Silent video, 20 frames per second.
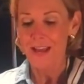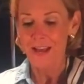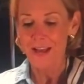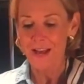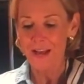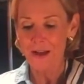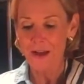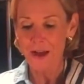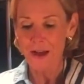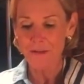
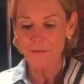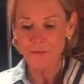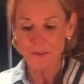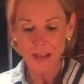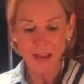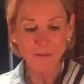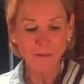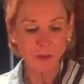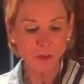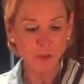I've
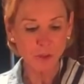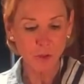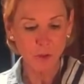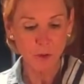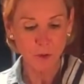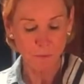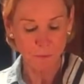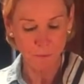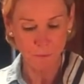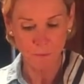never
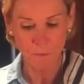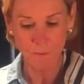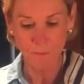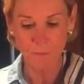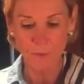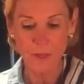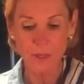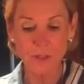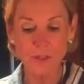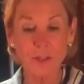served
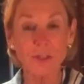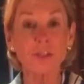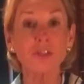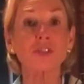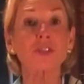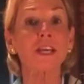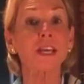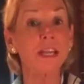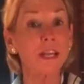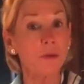this dish
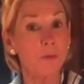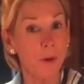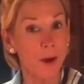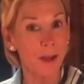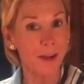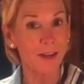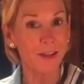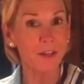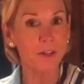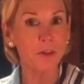to
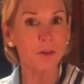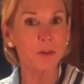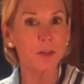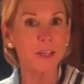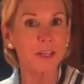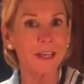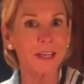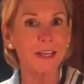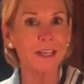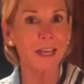anyone,
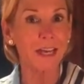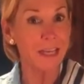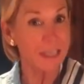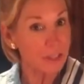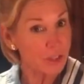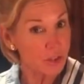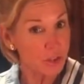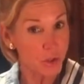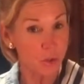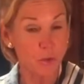including young
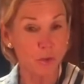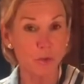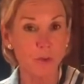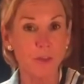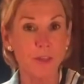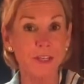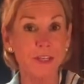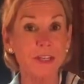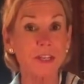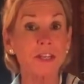
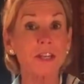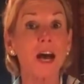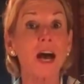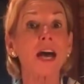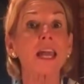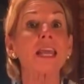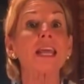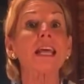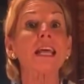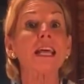children, that did
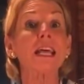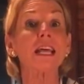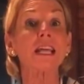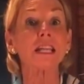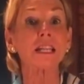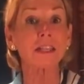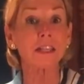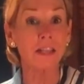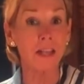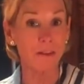not
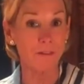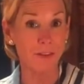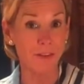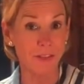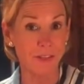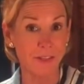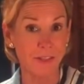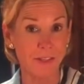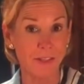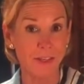love
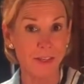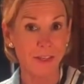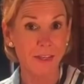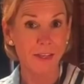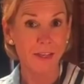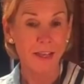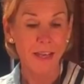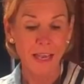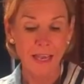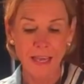it.
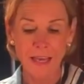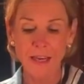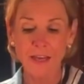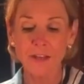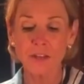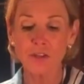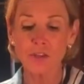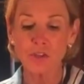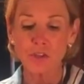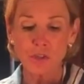And
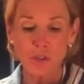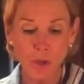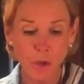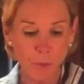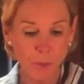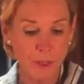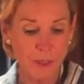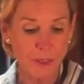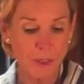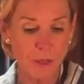it's
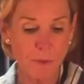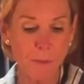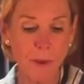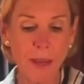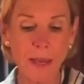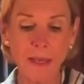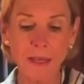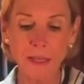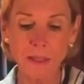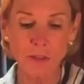so easy to
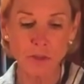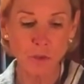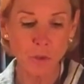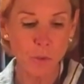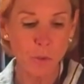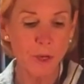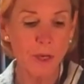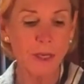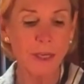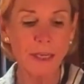make. It's
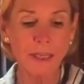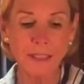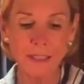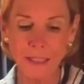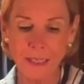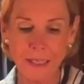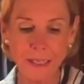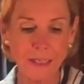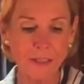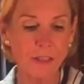quick,
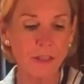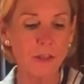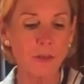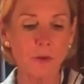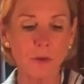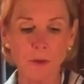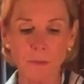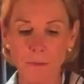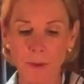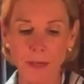it's easy.
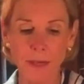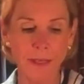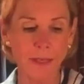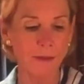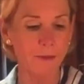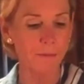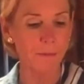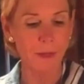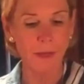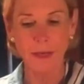You can make
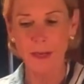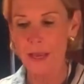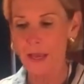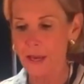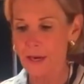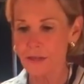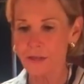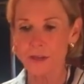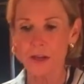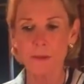it
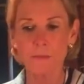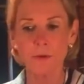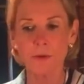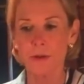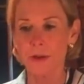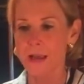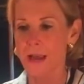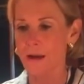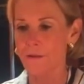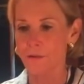ahead of time. You
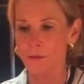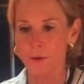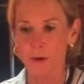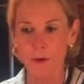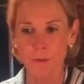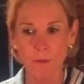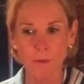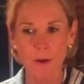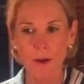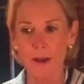can have it
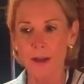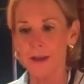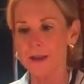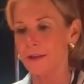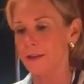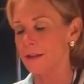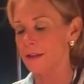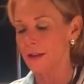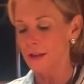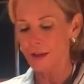right
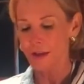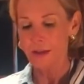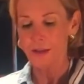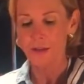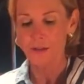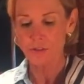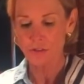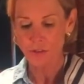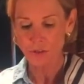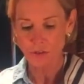away.
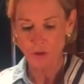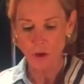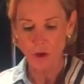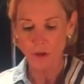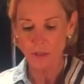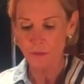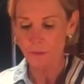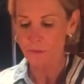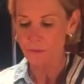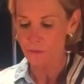It's just
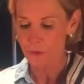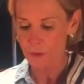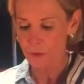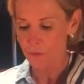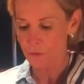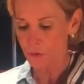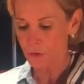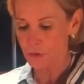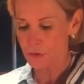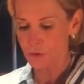awesome. It's very
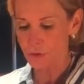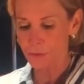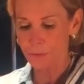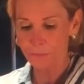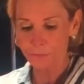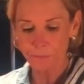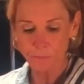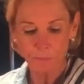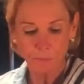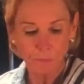versatile.
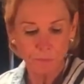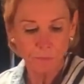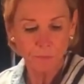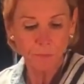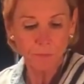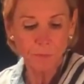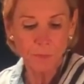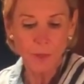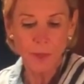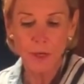
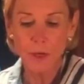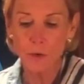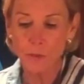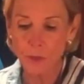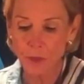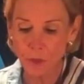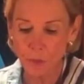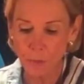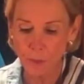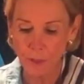Here are
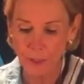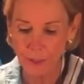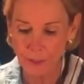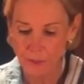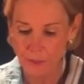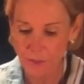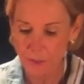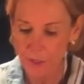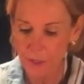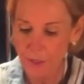the
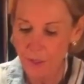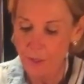ingredients.